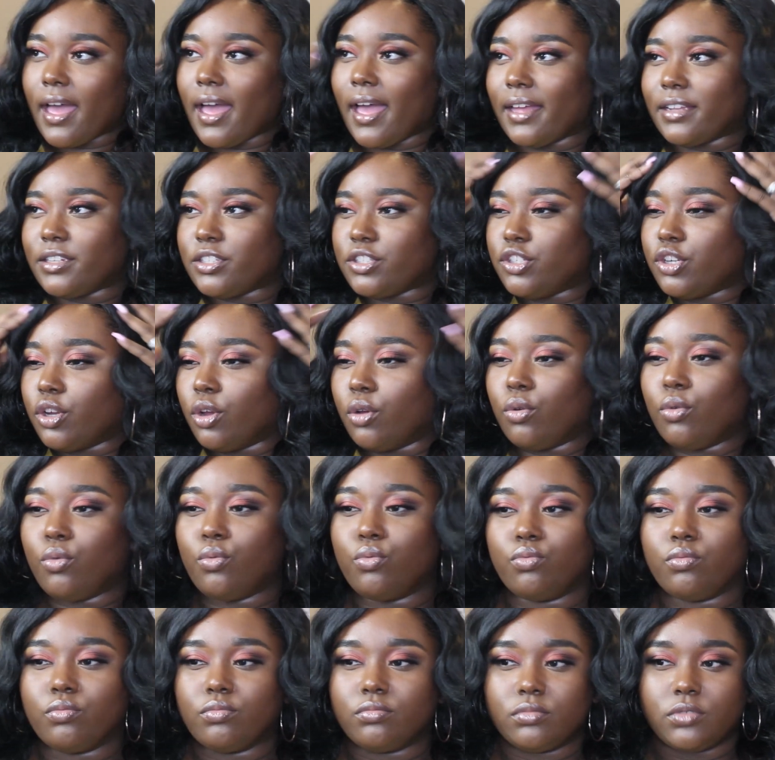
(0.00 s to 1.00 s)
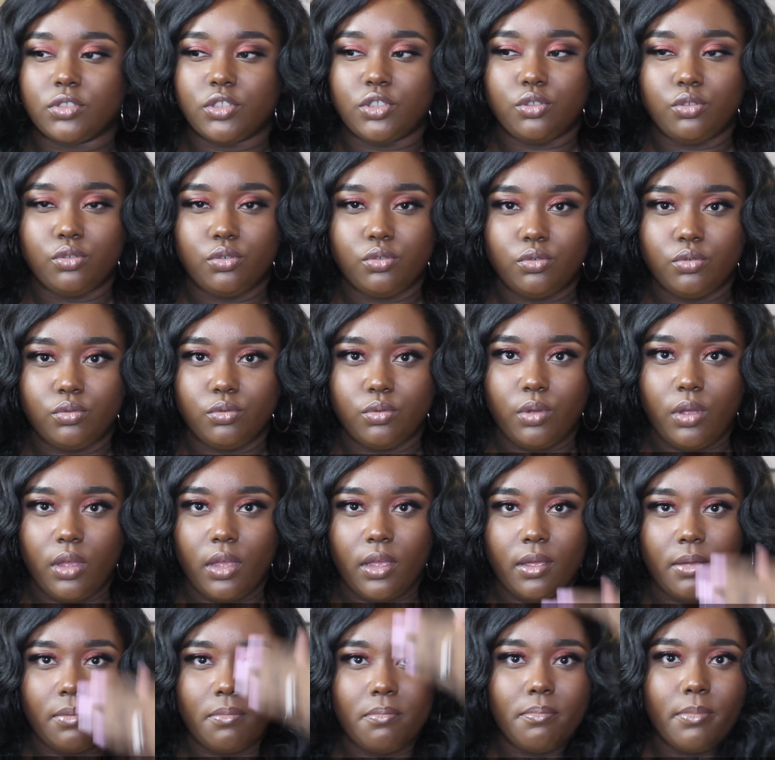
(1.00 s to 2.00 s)
I don't do
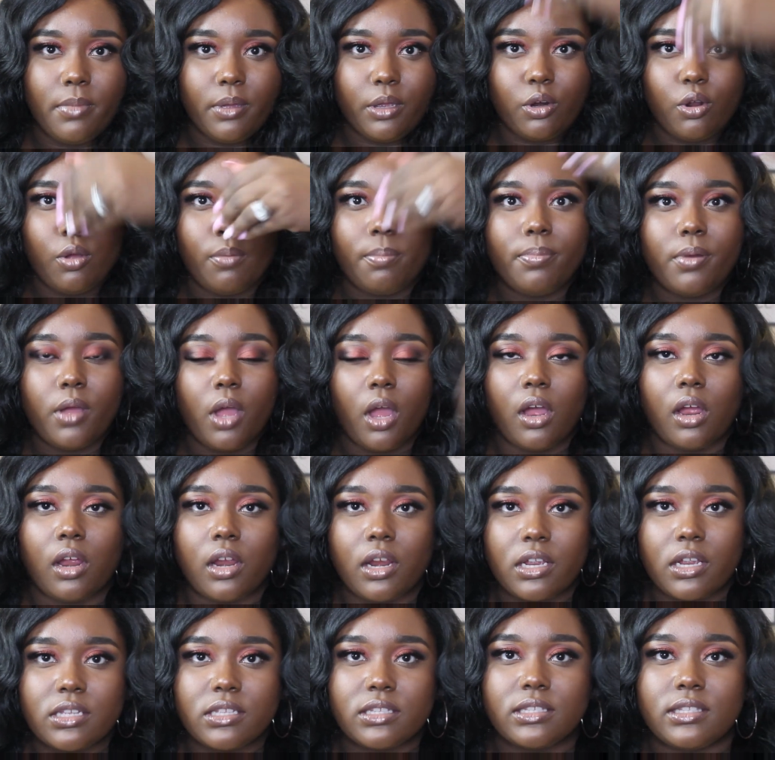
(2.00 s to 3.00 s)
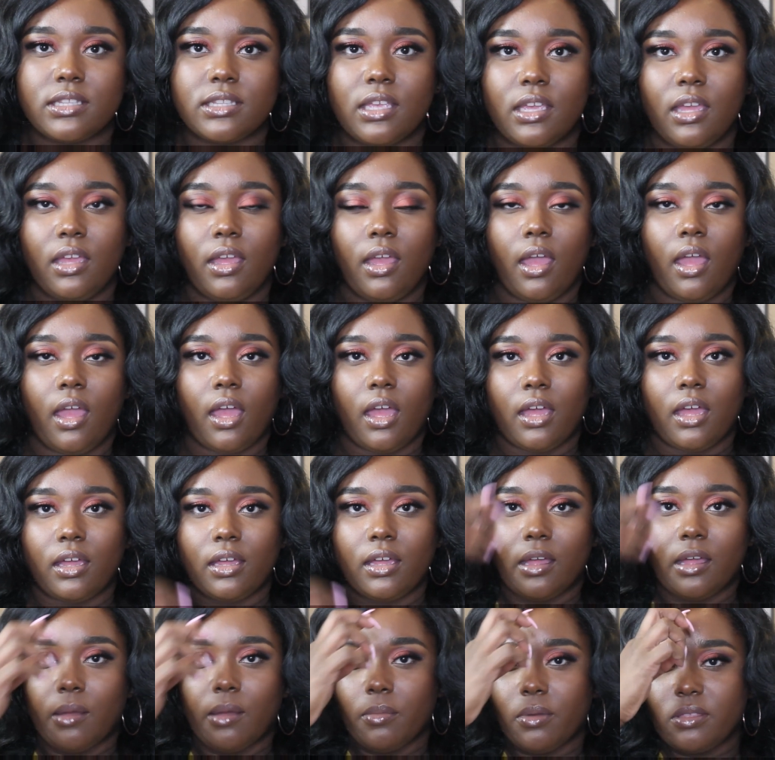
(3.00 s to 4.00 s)
middle parts
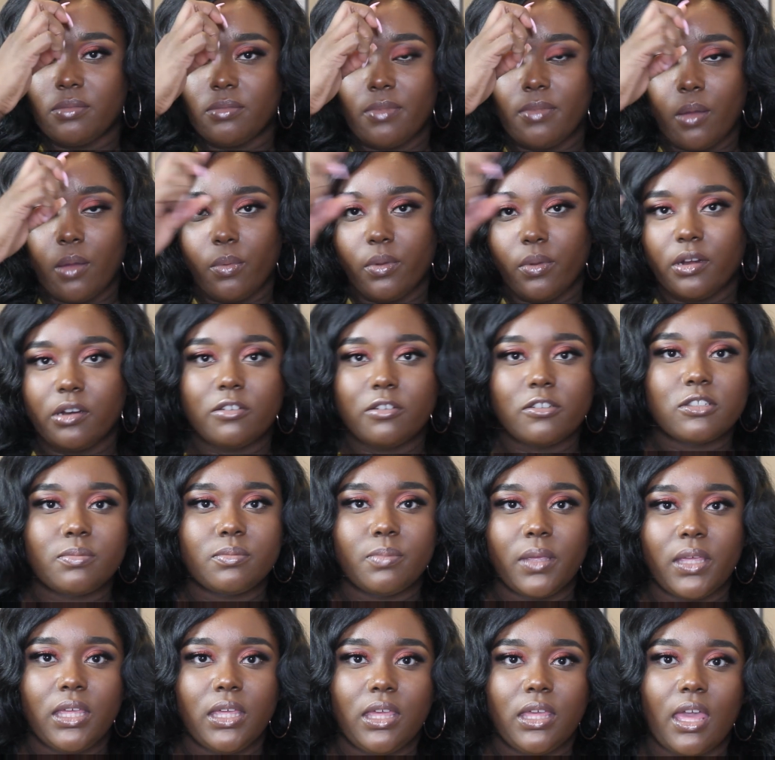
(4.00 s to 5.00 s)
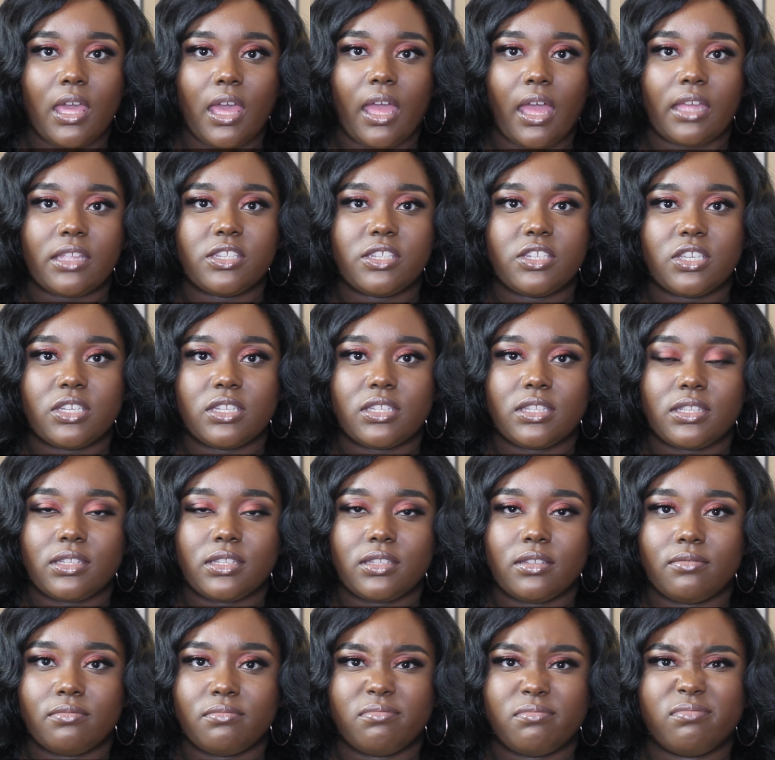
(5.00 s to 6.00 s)
with my widow's peak. I
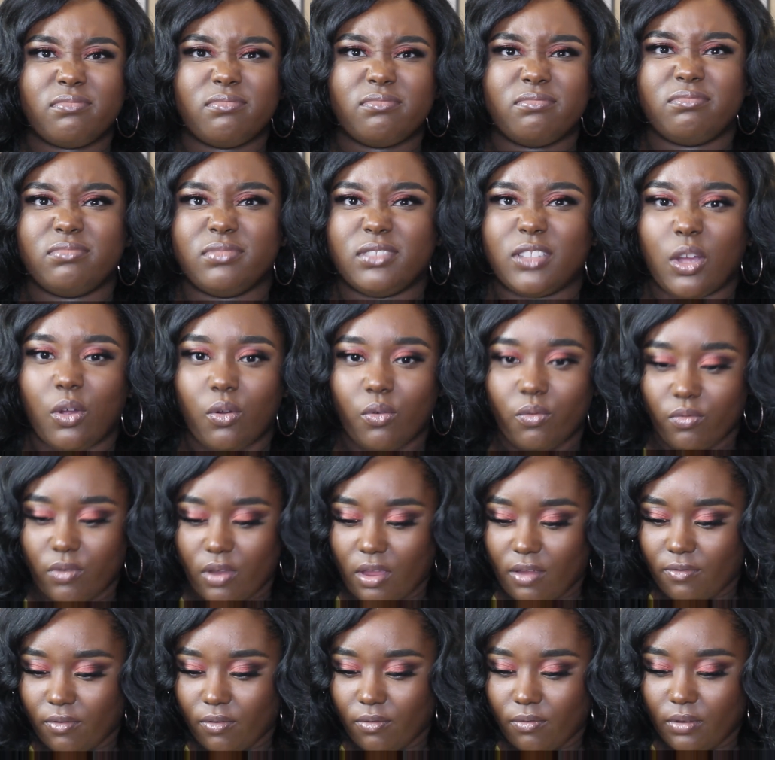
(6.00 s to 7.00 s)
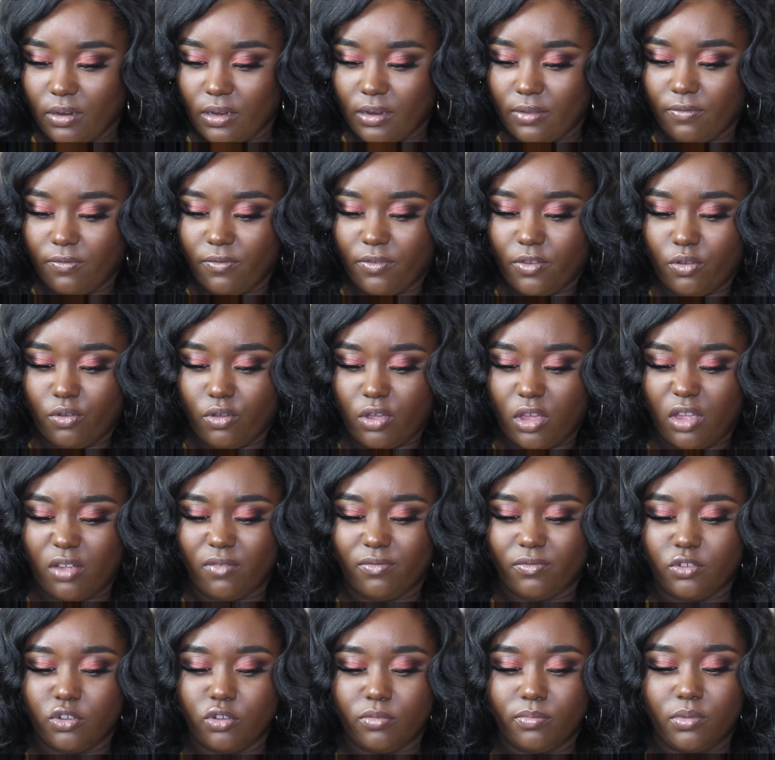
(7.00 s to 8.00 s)
just don't ever really feel
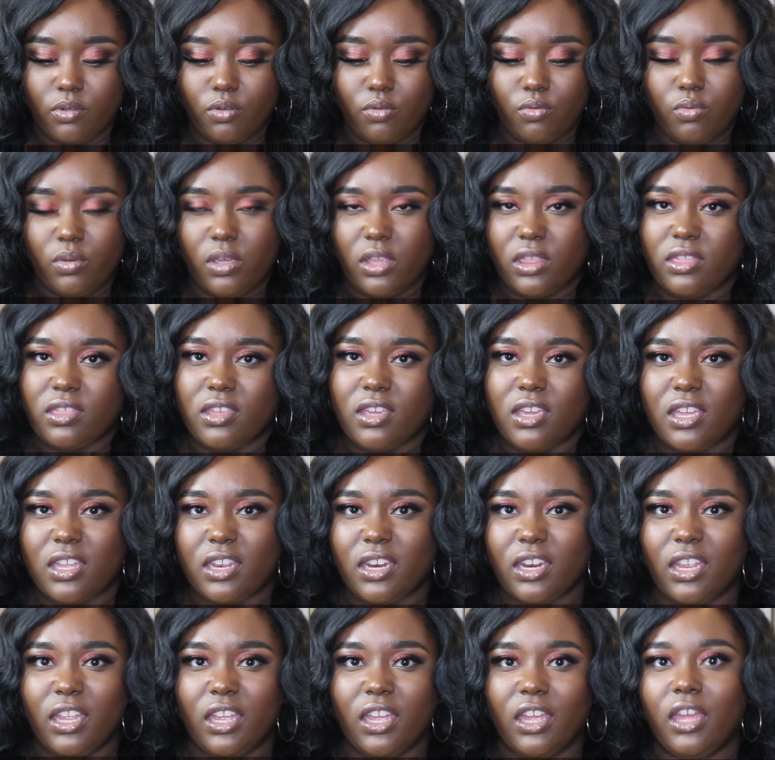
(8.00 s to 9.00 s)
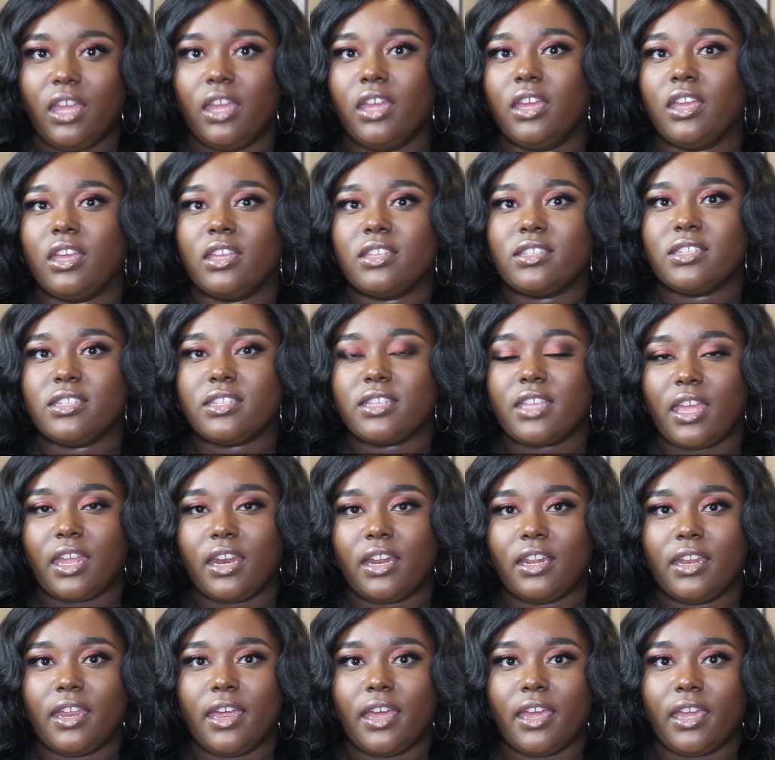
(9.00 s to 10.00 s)
comfortable with it because it's
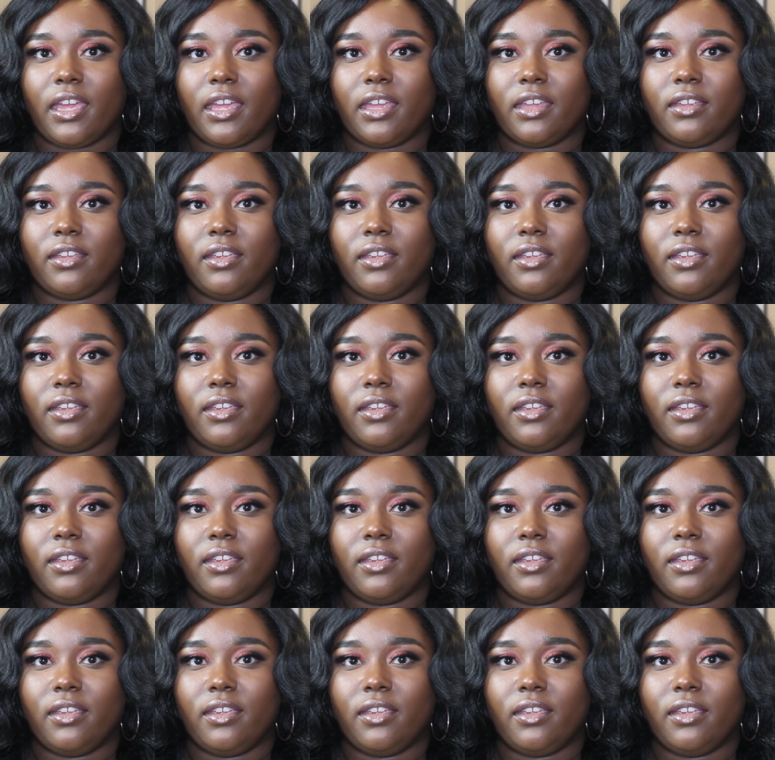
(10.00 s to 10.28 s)
kind of like,